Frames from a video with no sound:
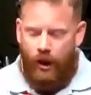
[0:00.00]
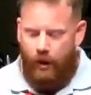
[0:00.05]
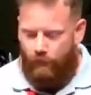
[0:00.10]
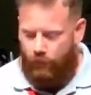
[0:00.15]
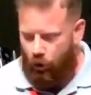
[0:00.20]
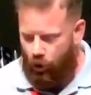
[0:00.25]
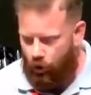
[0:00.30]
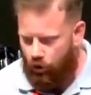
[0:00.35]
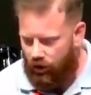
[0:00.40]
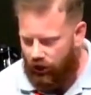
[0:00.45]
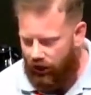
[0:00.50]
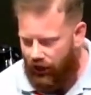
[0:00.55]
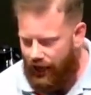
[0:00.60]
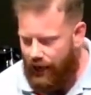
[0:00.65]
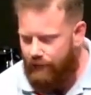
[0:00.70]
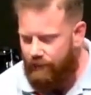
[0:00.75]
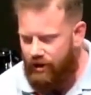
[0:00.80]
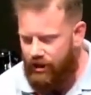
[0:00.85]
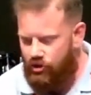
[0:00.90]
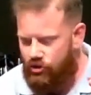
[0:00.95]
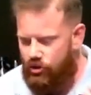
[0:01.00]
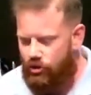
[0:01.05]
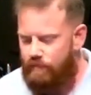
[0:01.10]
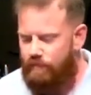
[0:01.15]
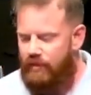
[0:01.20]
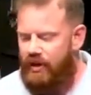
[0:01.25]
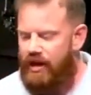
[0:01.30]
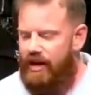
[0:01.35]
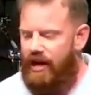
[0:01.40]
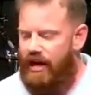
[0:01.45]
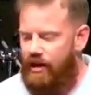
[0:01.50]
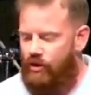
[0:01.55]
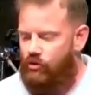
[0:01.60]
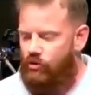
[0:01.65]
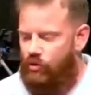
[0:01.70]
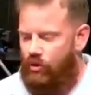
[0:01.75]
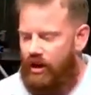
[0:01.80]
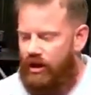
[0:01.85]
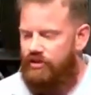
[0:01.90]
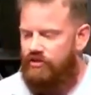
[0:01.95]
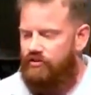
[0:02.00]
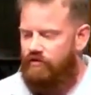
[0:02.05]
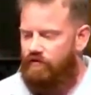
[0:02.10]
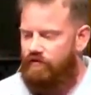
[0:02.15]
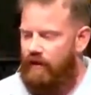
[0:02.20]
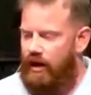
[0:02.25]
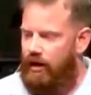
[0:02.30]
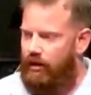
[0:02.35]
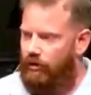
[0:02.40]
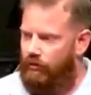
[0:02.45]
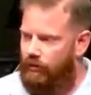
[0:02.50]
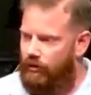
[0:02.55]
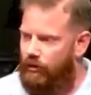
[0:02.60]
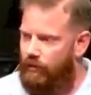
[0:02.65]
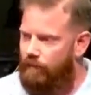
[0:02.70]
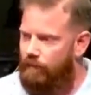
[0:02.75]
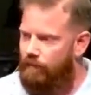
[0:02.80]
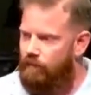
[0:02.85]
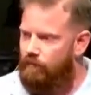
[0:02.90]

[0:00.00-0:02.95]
proclaiming to be a Christ follower,